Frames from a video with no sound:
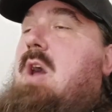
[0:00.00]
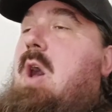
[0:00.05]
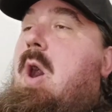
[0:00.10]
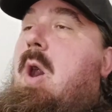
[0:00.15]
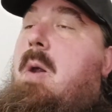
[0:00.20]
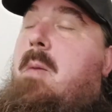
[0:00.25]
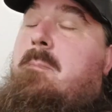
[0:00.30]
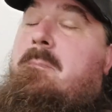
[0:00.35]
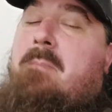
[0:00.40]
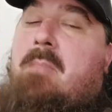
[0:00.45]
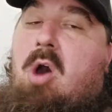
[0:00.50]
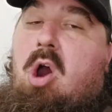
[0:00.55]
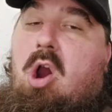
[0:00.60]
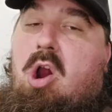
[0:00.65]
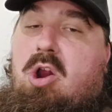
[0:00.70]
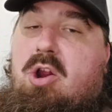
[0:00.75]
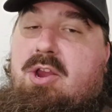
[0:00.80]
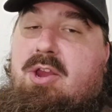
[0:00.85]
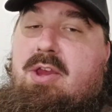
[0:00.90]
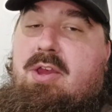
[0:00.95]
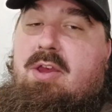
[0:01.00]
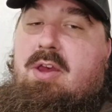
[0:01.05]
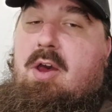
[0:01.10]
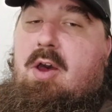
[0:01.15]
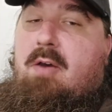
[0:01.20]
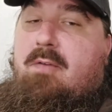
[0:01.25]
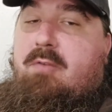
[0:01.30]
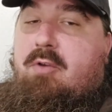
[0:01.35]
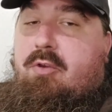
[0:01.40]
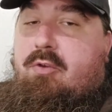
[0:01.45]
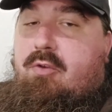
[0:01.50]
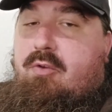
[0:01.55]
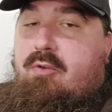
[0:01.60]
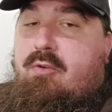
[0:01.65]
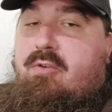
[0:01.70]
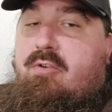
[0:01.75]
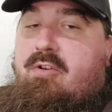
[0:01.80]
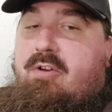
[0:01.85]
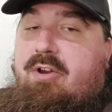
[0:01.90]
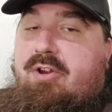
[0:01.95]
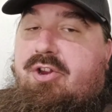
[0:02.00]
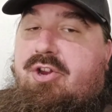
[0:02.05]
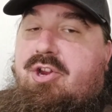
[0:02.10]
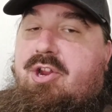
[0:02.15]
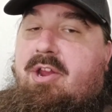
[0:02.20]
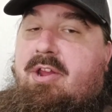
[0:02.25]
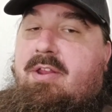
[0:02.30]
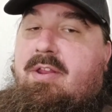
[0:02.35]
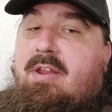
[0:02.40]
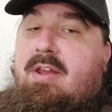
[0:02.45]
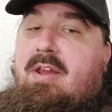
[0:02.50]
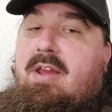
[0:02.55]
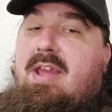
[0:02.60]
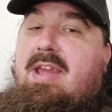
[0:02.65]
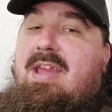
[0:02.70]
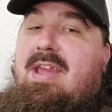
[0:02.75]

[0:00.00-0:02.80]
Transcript: mark of a true Christian,